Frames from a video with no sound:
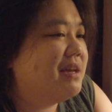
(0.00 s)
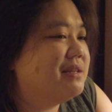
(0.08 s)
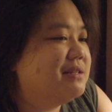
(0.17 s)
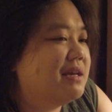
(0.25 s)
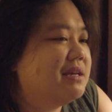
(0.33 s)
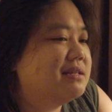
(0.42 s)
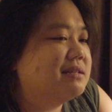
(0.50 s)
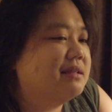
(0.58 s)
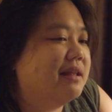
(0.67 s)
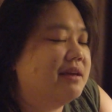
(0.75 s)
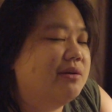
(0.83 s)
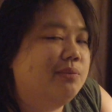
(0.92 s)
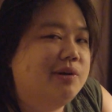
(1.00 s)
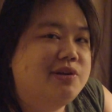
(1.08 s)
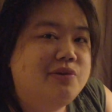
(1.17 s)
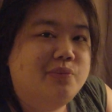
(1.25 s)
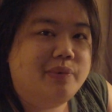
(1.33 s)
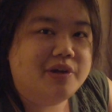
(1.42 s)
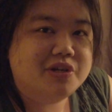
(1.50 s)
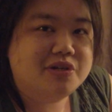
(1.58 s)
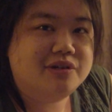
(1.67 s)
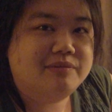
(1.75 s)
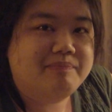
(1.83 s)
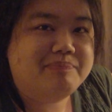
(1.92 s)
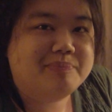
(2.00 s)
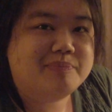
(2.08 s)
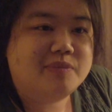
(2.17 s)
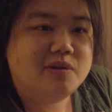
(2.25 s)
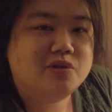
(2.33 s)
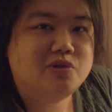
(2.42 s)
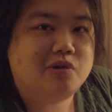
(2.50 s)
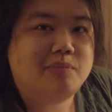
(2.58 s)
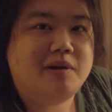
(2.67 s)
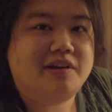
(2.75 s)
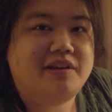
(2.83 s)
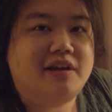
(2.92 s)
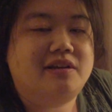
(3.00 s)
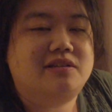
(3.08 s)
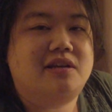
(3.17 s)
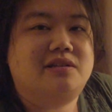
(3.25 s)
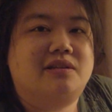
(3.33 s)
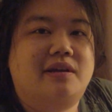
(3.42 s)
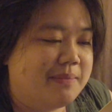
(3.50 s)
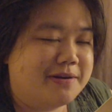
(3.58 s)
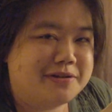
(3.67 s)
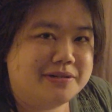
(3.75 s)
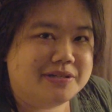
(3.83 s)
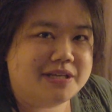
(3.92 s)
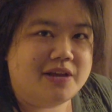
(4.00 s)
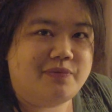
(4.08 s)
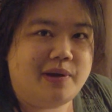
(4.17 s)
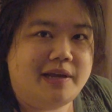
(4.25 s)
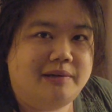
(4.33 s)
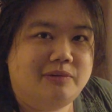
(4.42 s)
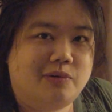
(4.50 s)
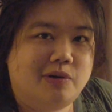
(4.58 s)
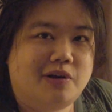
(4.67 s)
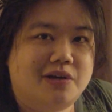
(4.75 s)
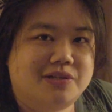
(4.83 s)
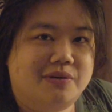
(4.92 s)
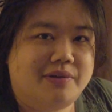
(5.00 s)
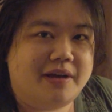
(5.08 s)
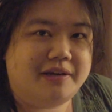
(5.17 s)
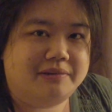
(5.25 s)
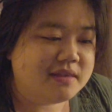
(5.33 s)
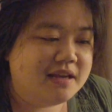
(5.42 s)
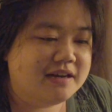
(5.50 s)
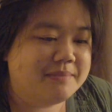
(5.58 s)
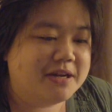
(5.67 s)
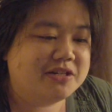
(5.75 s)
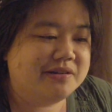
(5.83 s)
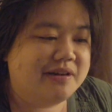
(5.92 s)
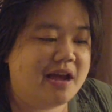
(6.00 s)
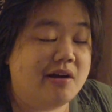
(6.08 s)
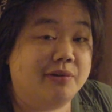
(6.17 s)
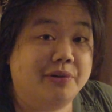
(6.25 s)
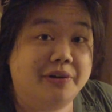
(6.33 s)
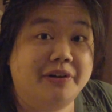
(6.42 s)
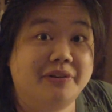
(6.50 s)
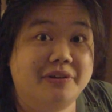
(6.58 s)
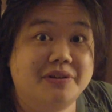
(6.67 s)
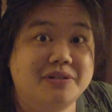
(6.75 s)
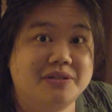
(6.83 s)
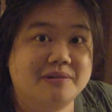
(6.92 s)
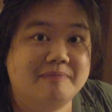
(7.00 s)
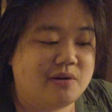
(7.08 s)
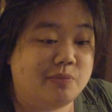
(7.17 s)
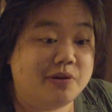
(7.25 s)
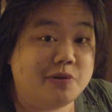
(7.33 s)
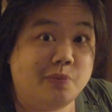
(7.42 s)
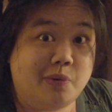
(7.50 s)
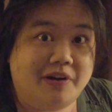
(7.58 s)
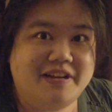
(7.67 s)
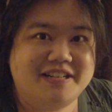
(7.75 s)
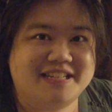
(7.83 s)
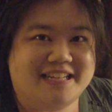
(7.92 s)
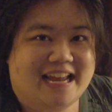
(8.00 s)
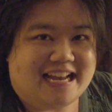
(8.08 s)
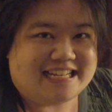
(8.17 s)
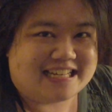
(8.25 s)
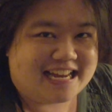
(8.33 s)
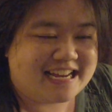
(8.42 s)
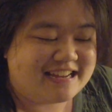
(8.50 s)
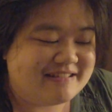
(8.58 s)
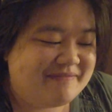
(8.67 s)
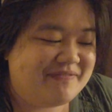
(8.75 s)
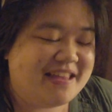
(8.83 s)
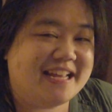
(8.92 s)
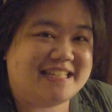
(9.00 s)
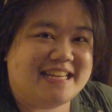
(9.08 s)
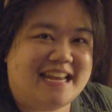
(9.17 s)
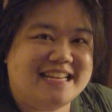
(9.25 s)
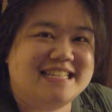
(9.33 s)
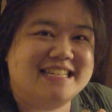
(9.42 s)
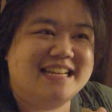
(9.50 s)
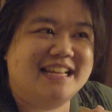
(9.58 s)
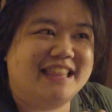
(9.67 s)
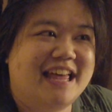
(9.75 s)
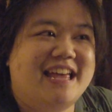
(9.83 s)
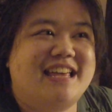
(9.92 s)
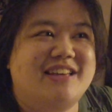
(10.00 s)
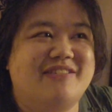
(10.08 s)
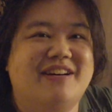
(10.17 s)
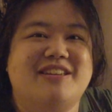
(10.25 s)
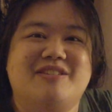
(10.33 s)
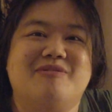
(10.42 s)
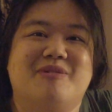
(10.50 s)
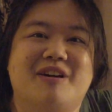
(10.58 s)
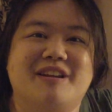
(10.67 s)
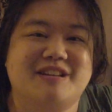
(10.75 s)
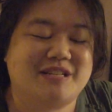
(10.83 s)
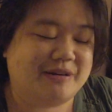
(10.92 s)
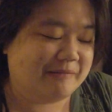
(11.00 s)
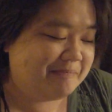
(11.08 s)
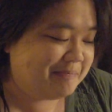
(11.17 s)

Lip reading: It tastes like what you wish store-bought cake tastes Imagine a Safeway or a Costco cake, and imagine how good it looks and what you want it to taste like. It tastes like what you want it to.